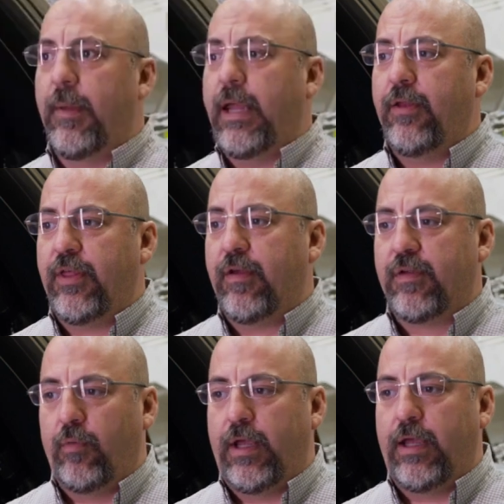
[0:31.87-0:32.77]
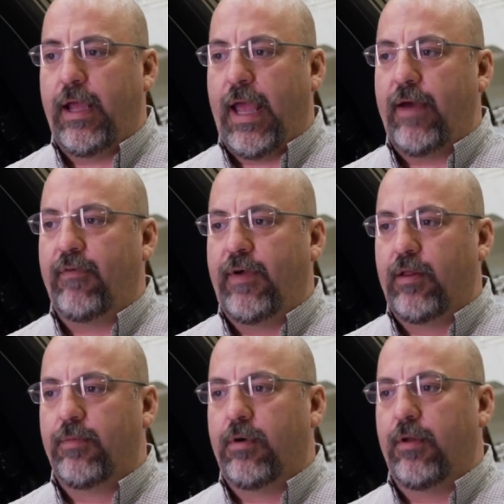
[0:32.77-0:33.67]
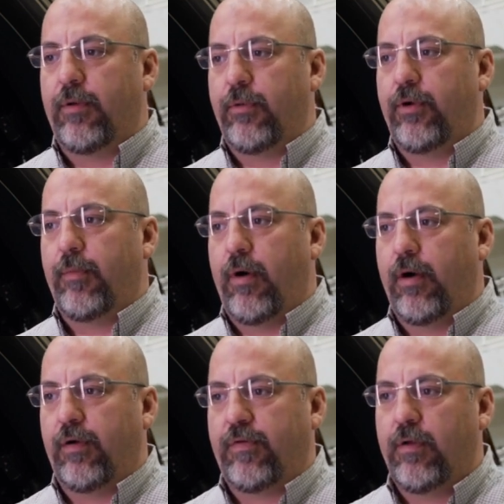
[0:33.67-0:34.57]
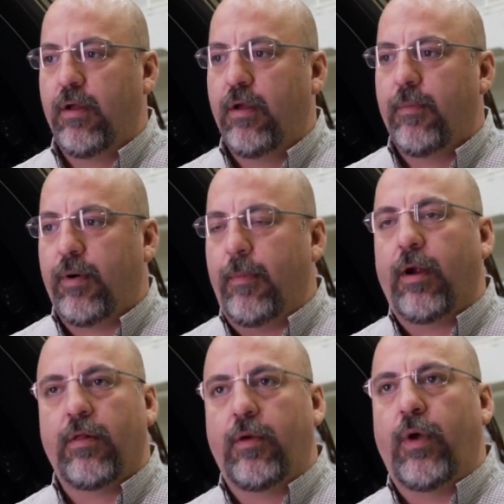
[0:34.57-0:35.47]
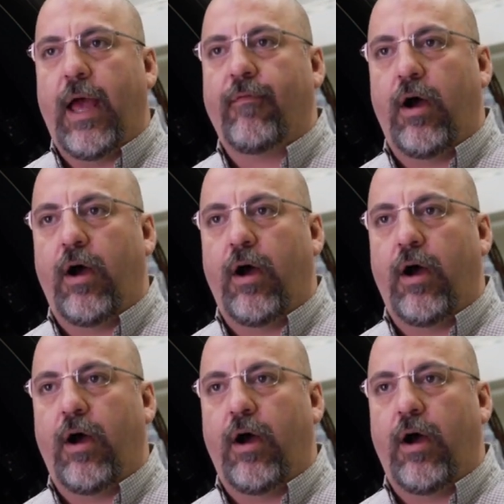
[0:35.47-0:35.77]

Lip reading: main things that we have available on the Moon and Mars, primarily we have